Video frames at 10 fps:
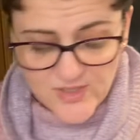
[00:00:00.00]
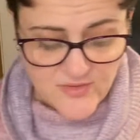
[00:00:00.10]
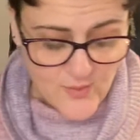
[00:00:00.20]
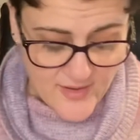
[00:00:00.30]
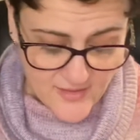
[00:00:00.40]
it
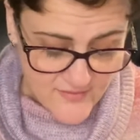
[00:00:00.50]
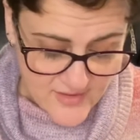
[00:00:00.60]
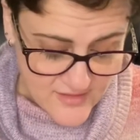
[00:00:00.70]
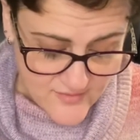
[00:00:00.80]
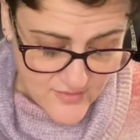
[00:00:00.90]
though. I love it. I
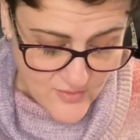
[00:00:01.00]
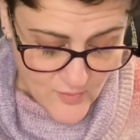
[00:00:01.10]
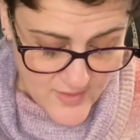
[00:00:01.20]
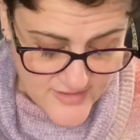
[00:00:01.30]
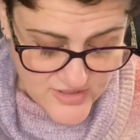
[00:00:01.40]
love it so
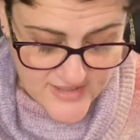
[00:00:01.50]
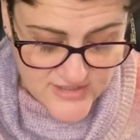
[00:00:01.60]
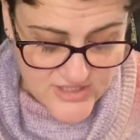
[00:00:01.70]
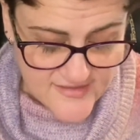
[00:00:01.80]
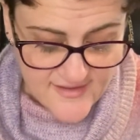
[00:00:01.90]
much. And
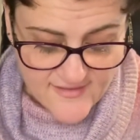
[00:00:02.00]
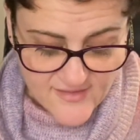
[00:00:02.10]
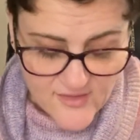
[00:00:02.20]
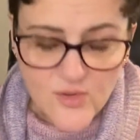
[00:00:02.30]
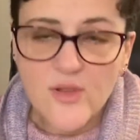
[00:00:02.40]
she sends a
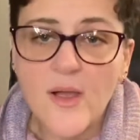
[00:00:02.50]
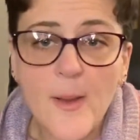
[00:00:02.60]
little